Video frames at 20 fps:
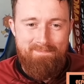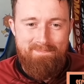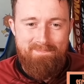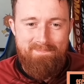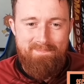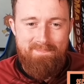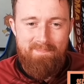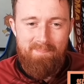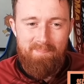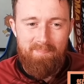
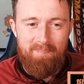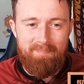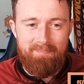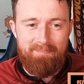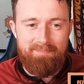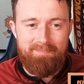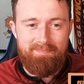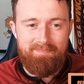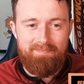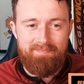
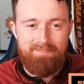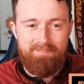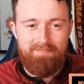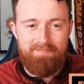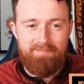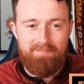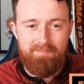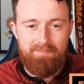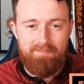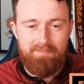
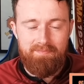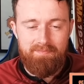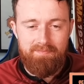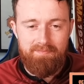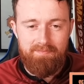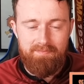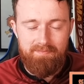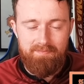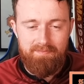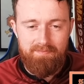
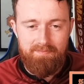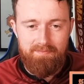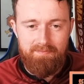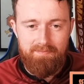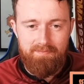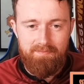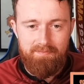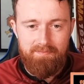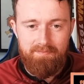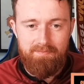
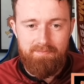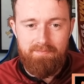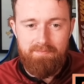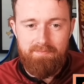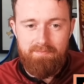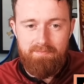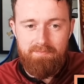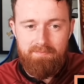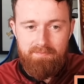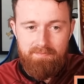
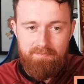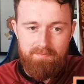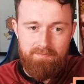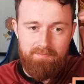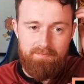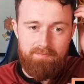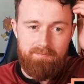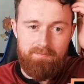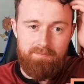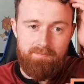
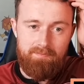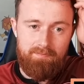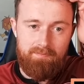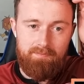(not speaking)